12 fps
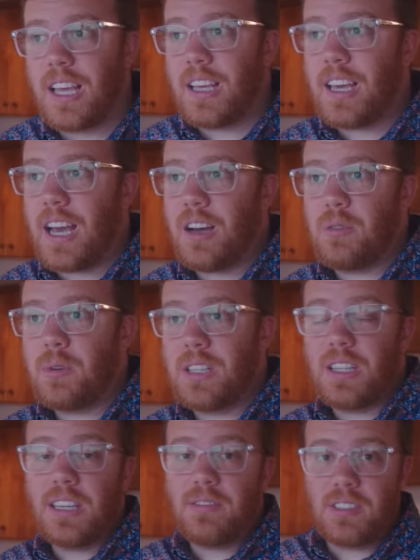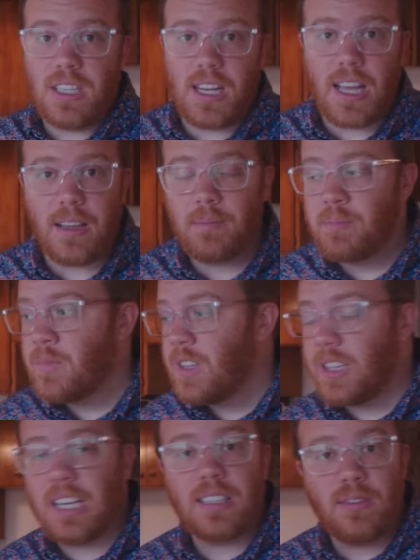like how we live today.
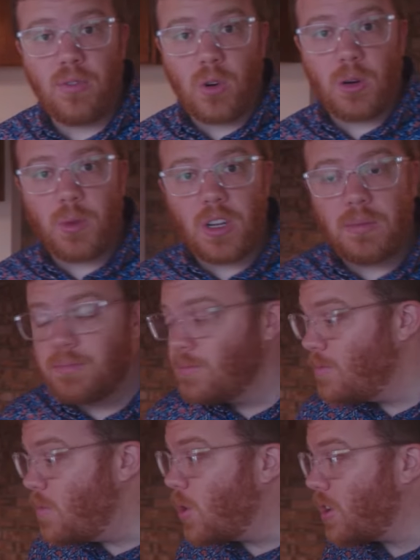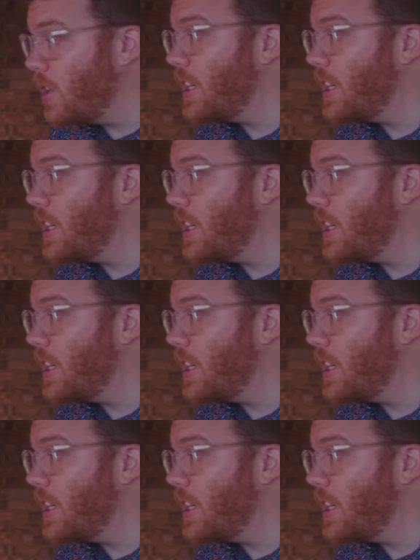Less formal, more